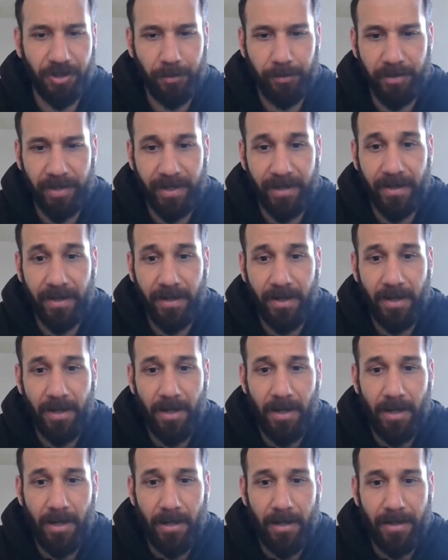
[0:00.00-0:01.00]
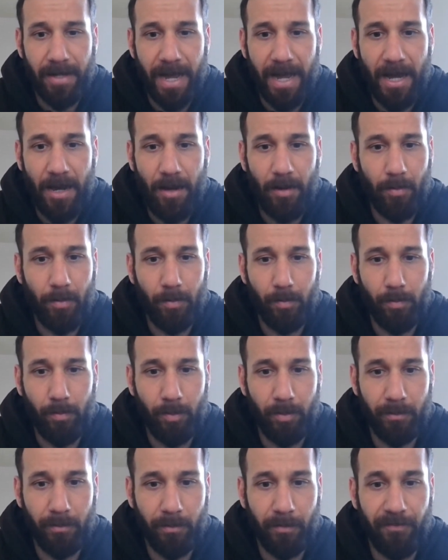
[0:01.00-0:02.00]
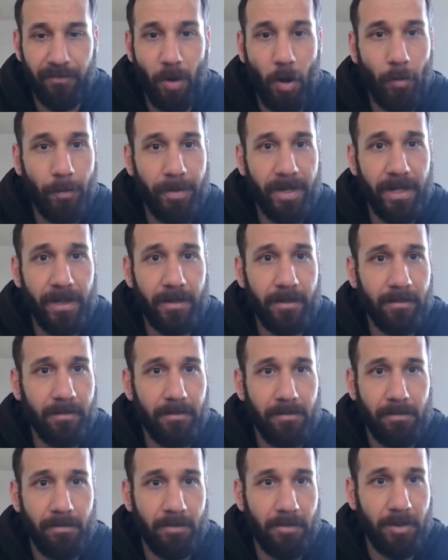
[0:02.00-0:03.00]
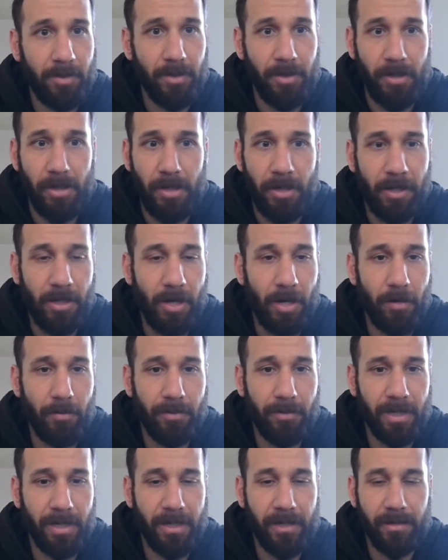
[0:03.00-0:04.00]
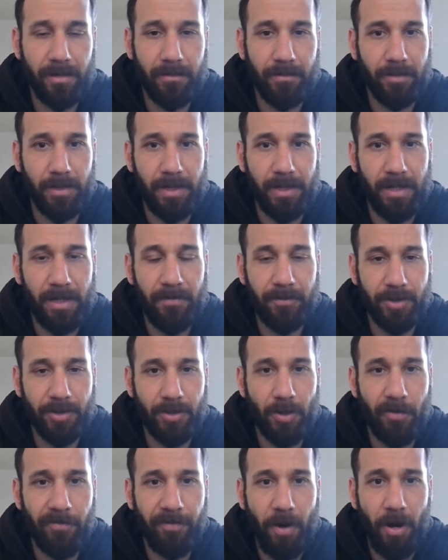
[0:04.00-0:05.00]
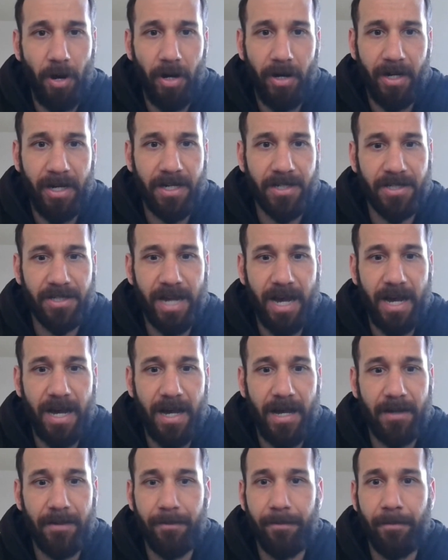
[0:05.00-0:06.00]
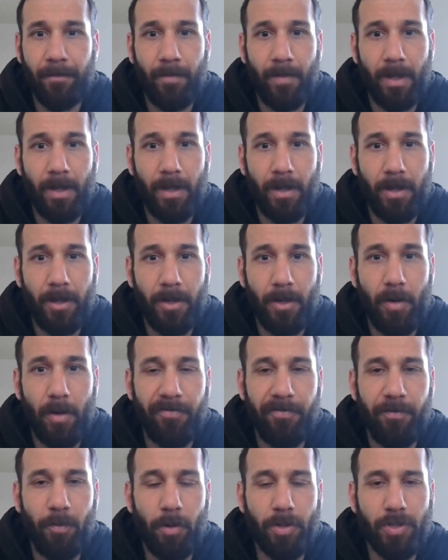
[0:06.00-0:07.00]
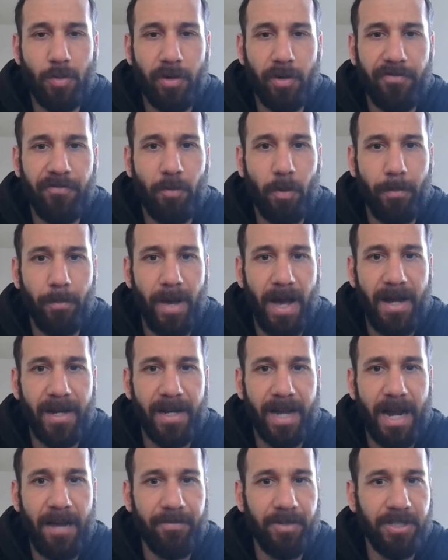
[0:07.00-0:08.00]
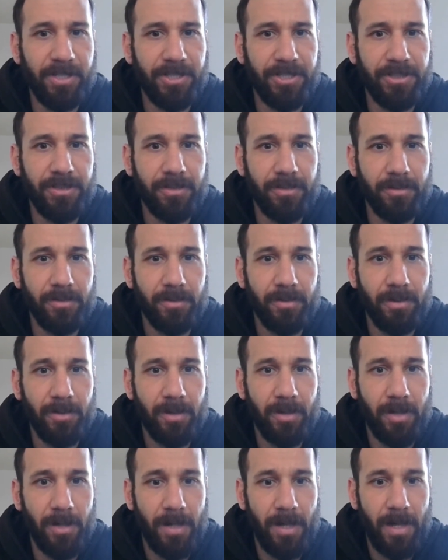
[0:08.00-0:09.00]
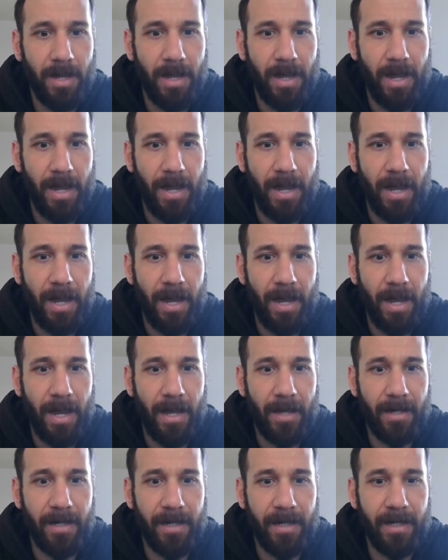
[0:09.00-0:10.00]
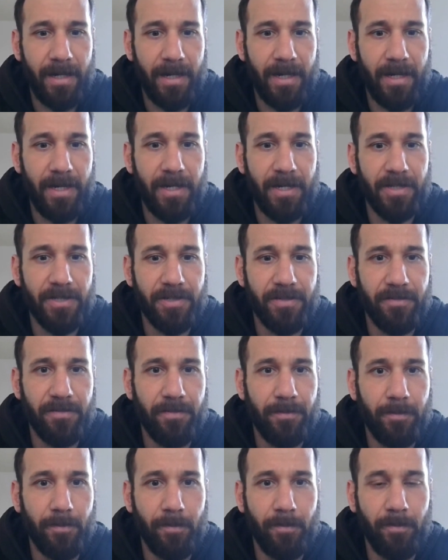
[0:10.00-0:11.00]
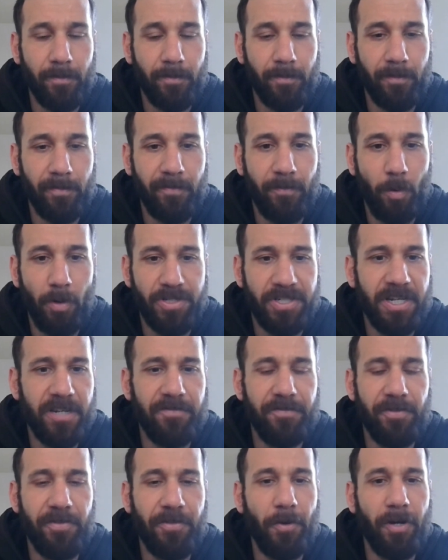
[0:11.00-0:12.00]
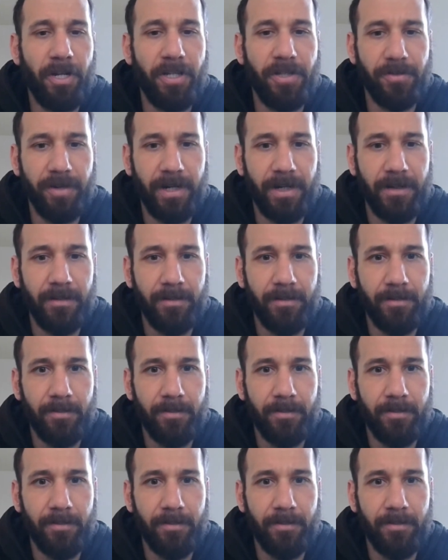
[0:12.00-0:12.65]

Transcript: to the plate. Now, with Volpe, you know, so far he's got, you know, a 424 batting average. And he is 14 for 33.